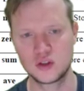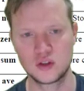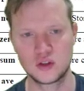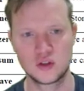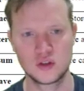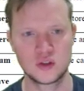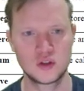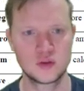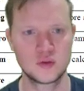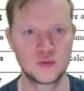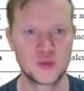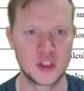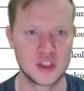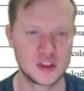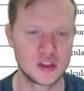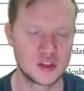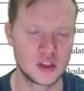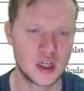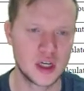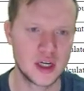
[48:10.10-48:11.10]
to
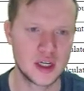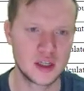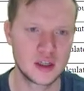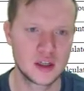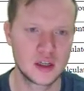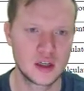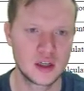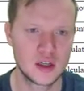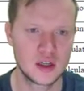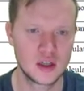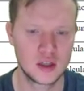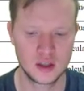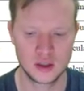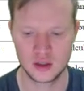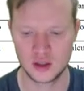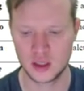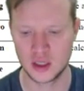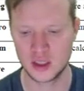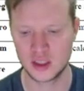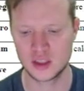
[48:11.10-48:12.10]
press nine,
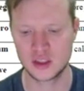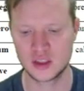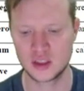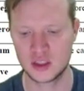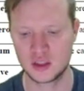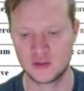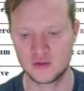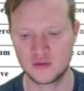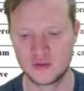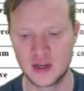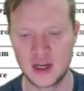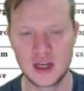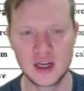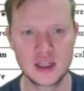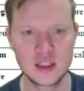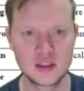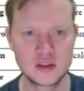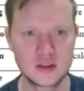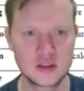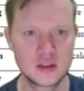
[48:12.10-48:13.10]
nine is
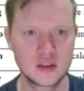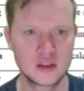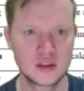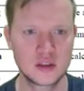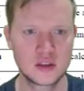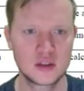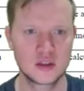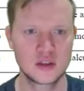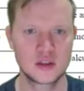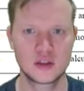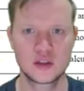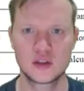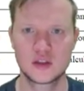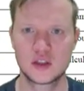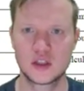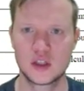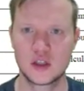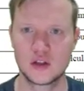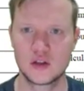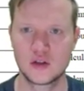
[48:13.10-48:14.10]
invalid.
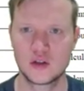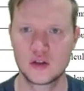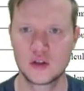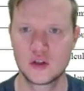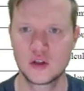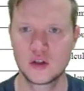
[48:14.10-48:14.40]
So